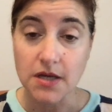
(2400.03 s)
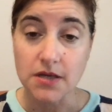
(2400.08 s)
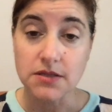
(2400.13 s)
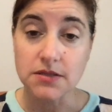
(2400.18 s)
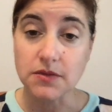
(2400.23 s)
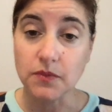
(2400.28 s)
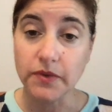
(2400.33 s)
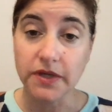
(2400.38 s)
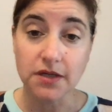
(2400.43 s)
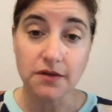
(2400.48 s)

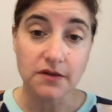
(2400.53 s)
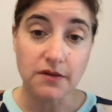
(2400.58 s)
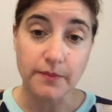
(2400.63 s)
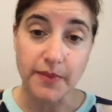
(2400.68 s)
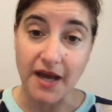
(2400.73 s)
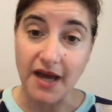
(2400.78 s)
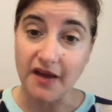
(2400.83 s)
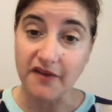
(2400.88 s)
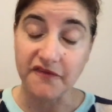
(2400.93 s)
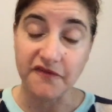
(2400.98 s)
So we go to
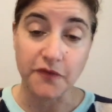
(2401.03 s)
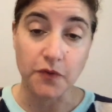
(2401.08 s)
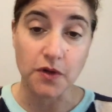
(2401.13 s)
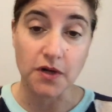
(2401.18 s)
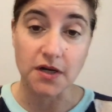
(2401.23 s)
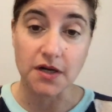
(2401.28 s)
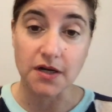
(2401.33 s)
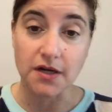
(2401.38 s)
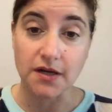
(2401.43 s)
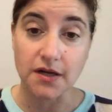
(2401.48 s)
bat
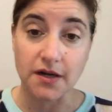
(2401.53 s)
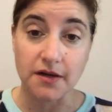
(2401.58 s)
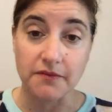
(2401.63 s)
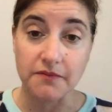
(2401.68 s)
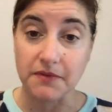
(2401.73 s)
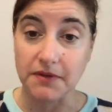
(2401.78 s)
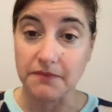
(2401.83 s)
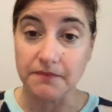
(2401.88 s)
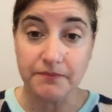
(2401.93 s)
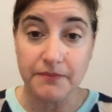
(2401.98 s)
for
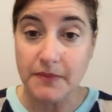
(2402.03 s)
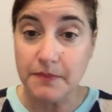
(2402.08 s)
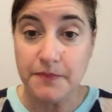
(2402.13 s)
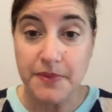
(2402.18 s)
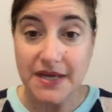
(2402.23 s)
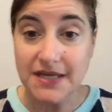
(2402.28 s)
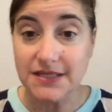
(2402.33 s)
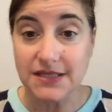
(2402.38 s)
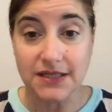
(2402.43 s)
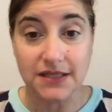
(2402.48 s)

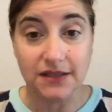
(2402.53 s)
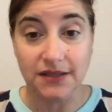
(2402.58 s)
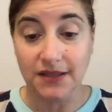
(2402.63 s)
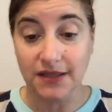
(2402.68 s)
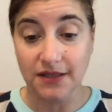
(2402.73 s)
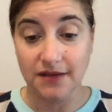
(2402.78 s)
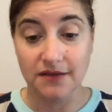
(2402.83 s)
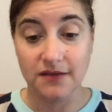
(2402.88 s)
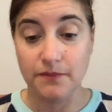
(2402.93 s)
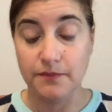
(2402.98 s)

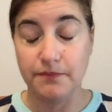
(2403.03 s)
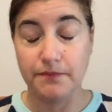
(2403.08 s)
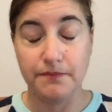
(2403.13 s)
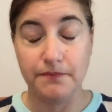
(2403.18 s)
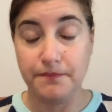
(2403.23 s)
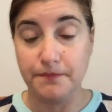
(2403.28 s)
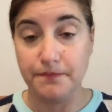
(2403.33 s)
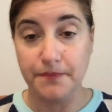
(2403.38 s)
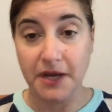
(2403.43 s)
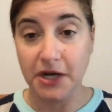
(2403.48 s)
basically the
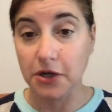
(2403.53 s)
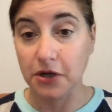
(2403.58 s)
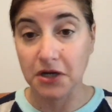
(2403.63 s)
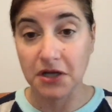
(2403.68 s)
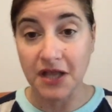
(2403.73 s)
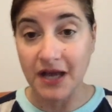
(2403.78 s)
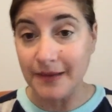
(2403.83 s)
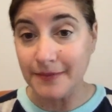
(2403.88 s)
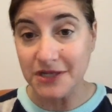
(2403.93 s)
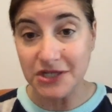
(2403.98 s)
bigger
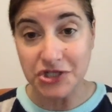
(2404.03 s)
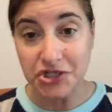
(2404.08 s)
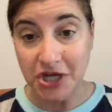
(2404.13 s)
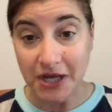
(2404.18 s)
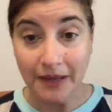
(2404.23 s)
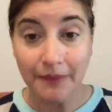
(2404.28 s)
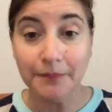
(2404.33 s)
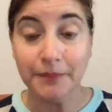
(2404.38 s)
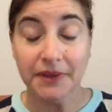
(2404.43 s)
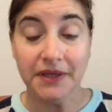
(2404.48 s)
climate
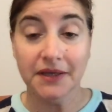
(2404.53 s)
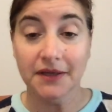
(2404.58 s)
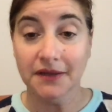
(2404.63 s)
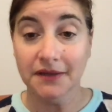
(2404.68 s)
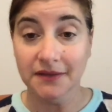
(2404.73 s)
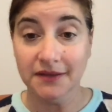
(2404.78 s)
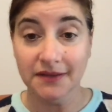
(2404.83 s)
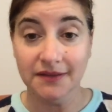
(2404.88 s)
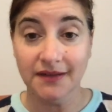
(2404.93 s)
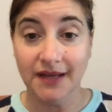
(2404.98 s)
champion
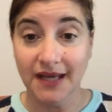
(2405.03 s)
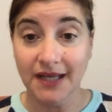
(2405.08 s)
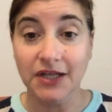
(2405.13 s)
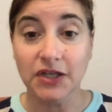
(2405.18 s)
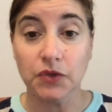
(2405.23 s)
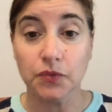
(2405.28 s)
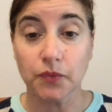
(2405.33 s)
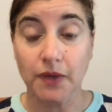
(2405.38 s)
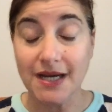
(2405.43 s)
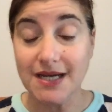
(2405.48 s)
in
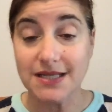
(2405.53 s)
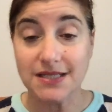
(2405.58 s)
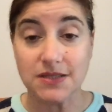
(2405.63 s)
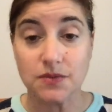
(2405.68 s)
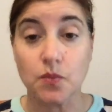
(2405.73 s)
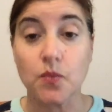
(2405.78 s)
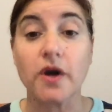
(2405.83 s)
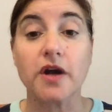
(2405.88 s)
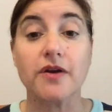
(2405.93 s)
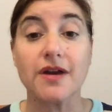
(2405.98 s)
any race
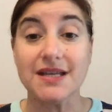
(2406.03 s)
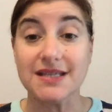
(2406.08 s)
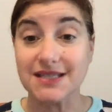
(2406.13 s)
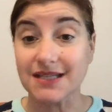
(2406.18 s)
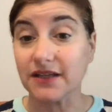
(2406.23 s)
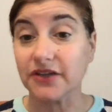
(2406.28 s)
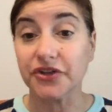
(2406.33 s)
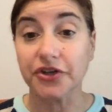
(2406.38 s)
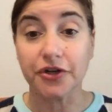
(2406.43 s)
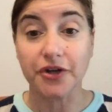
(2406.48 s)
where it's
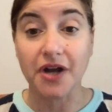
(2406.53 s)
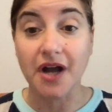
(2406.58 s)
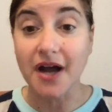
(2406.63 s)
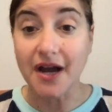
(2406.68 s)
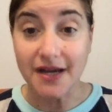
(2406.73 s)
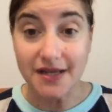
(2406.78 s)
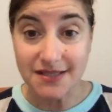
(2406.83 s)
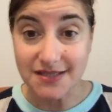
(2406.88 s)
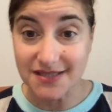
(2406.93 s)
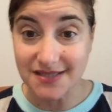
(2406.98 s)
clear
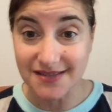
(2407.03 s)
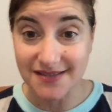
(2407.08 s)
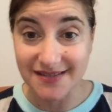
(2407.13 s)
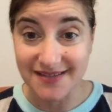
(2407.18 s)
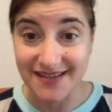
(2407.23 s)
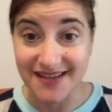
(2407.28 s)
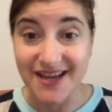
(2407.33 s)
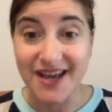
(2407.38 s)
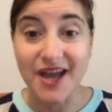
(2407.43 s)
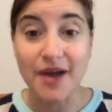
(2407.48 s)
cut.
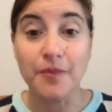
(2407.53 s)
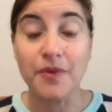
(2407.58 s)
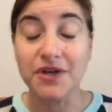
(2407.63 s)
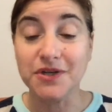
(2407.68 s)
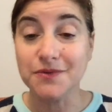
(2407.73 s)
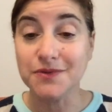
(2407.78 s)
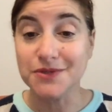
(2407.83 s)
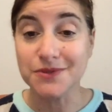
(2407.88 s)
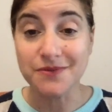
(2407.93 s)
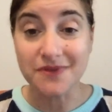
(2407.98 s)
And when
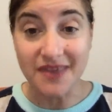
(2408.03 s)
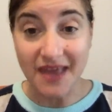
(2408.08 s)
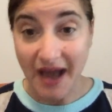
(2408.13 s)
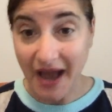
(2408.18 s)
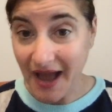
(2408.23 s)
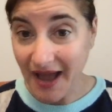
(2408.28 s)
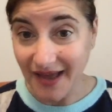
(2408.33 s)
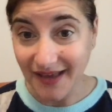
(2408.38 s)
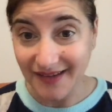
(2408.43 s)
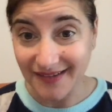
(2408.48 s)
you do
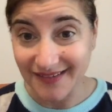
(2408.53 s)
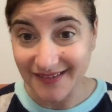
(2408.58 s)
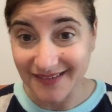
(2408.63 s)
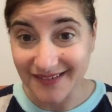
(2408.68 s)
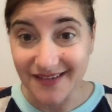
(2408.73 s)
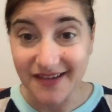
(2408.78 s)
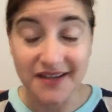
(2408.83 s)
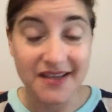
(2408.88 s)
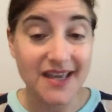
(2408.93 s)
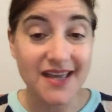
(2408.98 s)
that,
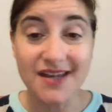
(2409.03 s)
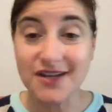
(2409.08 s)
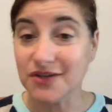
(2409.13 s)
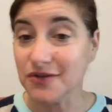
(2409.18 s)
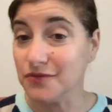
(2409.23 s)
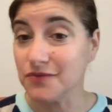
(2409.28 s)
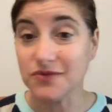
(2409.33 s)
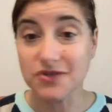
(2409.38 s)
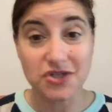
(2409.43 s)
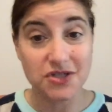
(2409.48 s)
again,
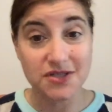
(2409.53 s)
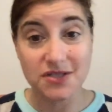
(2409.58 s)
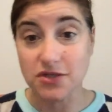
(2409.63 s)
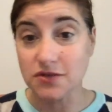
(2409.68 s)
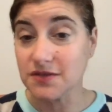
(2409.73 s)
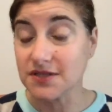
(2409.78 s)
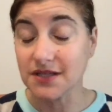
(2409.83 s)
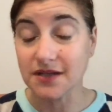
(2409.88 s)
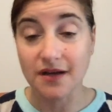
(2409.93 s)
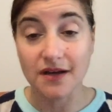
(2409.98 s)
you just
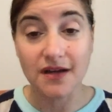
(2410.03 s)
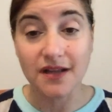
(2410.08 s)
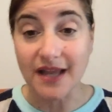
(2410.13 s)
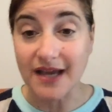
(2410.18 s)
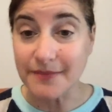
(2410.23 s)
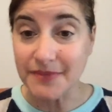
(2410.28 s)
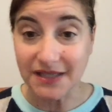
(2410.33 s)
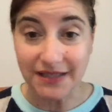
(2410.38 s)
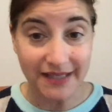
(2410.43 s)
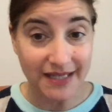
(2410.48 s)
using a
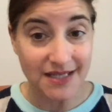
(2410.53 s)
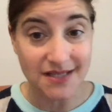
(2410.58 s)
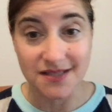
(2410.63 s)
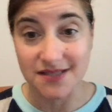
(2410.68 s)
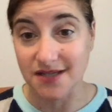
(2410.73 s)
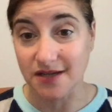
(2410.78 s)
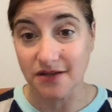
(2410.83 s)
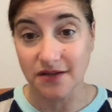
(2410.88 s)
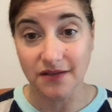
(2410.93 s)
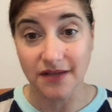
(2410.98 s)
climate lens
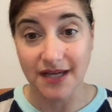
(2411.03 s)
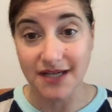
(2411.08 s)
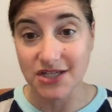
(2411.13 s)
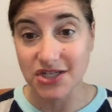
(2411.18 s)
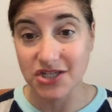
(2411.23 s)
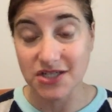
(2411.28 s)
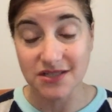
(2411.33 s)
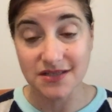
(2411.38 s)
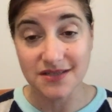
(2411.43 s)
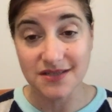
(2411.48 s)
on
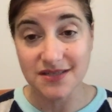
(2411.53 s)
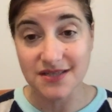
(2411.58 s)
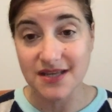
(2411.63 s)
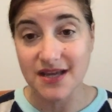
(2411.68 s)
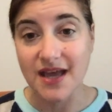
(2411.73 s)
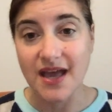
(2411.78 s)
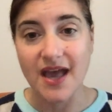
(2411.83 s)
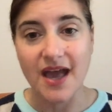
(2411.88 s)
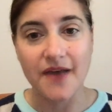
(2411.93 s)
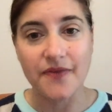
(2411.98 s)
elections,
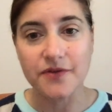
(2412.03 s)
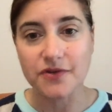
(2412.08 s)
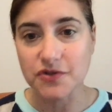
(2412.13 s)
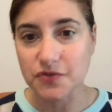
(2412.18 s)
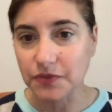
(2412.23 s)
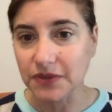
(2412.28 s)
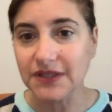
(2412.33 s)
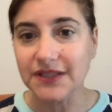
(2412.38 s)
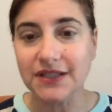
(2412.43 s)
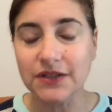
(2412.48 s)
and there's
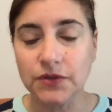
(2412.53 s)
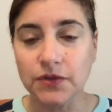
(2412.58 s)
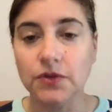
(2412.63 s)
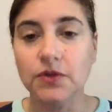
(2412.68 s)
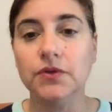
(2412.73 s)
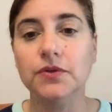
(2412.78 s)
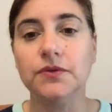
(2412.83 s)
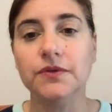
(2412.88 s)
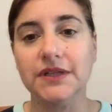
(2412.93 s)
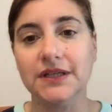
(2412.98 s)
really
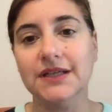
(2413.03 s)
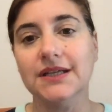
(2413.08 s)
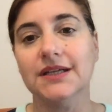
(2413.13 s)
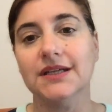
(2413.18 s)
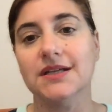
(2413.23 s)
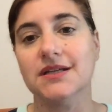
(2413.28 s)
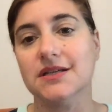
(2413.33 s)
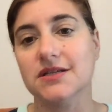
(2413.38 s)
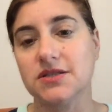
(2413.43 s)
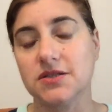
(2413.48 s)
no
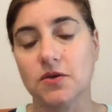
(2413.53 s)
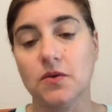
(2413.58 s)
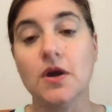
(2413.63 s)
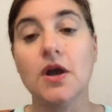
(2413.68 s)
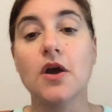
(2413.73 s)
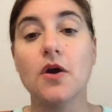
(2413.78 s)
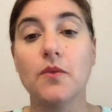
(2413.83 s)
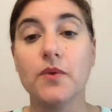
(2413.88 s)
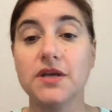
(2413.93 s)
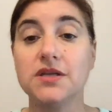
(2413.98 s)
need. So
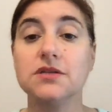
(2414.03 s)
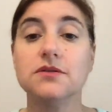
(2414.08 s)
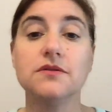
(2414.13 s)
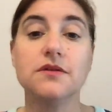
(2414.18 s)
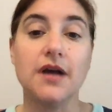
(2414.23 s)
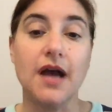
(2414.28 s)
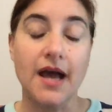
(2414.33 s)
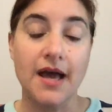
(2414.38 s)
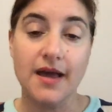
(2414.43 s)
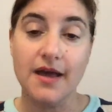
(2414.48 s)
we do
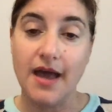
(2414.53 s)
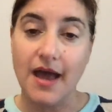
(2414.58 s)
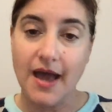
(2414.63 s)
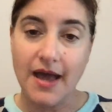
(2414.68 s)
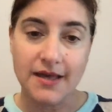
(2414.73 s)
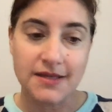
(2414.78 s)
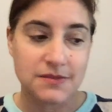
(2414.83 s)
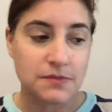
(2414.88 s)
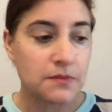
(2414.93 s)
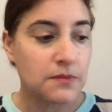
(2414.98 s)

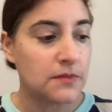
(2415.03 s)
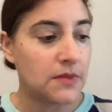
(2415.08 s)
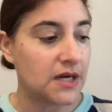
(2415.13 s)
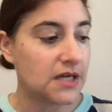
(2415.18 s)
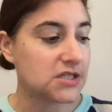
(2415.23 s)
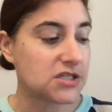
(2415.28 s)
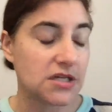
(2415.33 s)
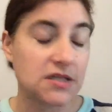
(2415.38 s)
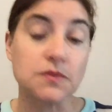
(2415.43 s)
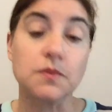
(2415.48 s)
as
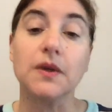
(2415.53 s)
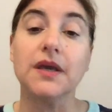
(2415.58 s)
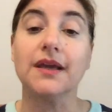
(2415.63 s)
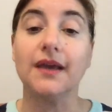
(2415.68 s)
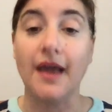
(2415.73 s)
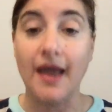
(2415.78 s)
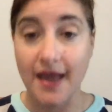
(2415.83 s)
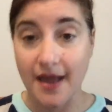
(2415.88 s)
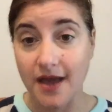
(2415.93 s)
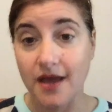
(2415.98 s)
much as we
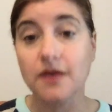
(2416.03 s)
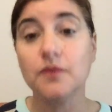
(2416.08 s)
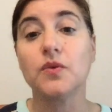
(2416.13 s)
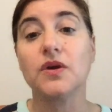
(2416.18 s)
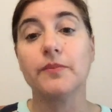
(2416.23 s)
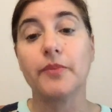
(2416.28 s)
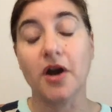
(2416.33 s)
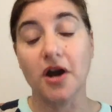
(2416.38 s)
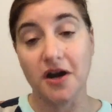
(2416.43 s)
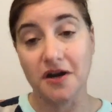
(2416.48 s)
can. We
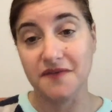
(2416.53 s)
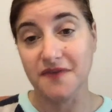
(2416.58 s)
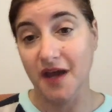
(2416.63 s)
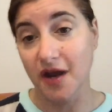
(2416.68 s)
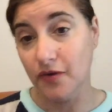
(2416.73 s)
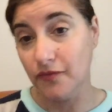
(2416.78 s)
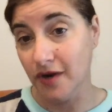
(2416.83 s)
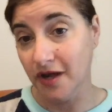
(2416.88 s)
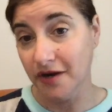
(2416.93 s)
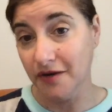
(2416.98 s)
park that
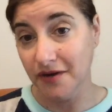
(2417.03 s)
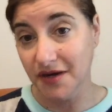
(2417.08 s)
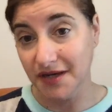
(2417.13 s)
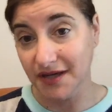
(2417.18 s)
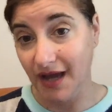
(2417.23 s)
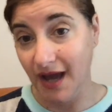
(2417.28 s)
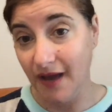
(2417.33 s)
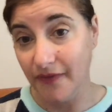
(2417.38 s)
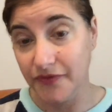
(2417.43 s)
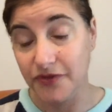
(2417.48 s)
rhetoric
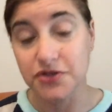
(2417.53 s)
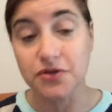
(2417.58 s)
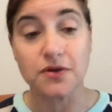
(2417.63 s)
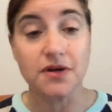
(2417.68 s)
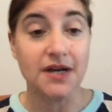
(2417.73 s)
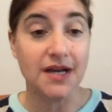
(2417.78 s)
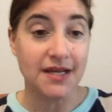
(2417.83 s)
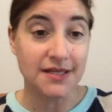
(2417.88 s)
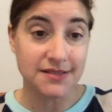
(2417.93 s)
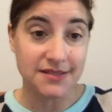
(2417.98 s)
at the door.
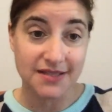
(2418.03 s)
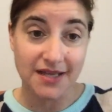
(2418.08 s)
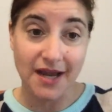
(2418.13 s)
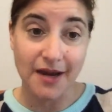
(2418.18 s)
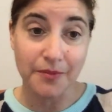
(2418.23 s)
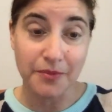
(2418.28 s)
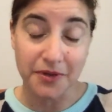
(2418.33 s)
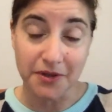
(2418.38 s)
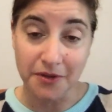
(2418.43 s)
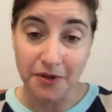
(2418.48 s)
As
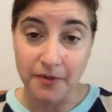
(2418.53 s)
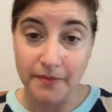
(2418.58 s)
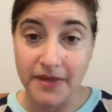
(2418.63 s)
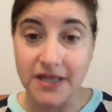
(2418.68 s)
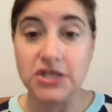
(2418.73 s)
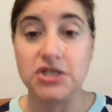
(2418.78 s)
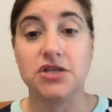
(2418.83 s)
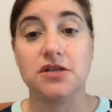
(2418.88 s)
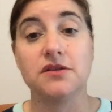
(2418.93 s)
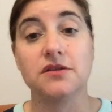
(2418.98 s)
Gabrielle
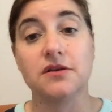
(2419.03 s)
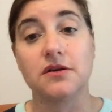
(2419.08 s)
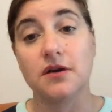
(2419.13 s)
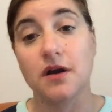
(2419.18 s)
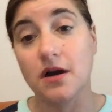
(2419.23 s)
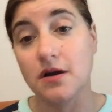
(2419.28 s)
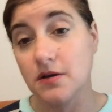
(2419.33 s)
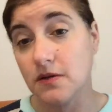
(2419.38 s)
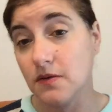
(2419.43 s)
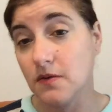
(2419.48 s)
mentioned, there
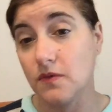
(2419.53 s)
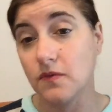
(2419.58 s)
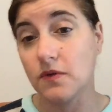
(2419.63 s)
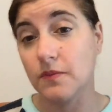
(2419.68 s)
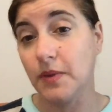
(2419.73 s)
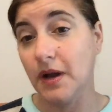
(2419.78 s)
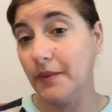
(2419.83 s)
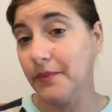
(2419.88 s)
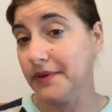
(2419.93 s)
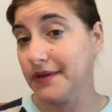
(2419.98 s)
are no
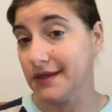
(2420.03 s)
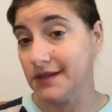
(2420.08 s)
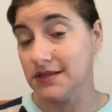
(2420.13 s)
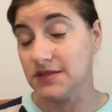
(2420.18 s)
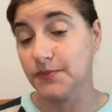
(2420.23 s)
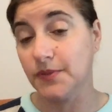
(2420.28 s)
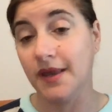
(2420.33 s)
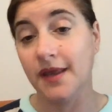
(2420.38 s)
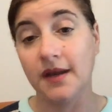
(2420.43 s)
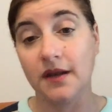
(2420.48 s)
Republicans
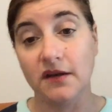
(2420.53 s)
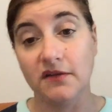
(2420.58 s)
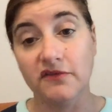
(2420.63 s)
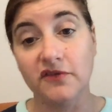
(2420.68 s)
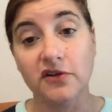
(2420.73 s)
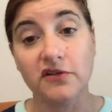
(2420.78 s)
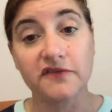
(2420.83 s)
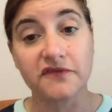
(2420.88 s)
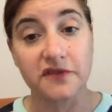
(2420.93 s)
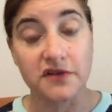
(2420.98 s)
planning to
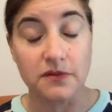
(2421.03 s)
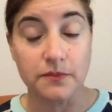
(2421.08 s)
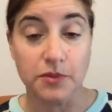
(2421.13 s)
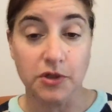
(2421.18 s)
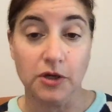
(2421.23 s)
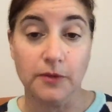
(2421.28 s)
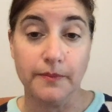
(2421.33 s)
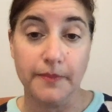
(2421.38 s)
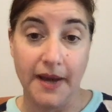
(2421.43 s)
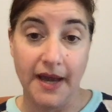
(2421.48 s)
vote for the
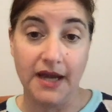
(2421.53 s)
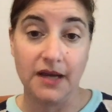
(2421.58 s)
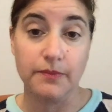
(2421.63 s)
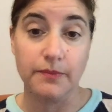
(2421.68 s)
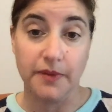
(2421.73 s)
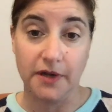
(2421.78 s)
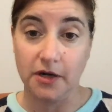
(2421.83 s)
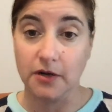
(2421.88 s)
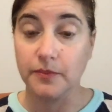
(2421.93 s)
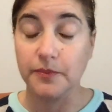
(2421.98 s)
Build Back
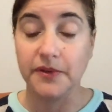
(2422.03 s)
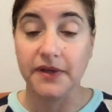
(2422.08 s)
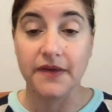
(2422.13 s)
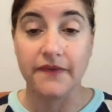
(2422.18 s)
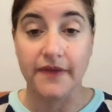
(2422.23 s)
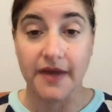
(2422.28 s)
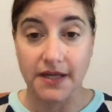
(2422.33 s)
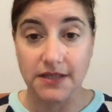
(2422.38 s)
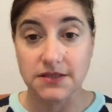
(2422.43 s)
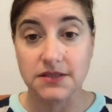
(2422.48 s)
Better plan.
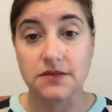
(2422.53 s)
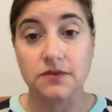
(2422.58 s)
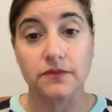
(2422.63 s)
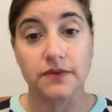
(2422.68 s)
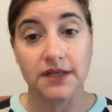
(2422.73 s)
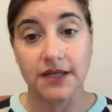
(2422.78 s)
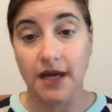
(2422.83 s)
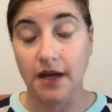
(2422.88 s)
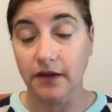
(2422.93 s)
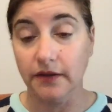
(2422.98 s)
That's the
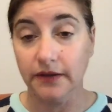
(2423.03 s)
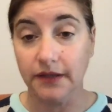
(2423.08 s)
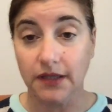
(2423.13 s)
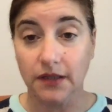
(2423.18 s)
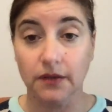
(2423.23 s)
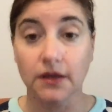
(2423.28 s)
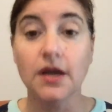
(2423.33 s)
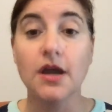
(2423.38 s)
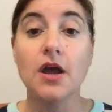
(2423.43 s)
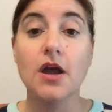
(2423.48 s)
reality.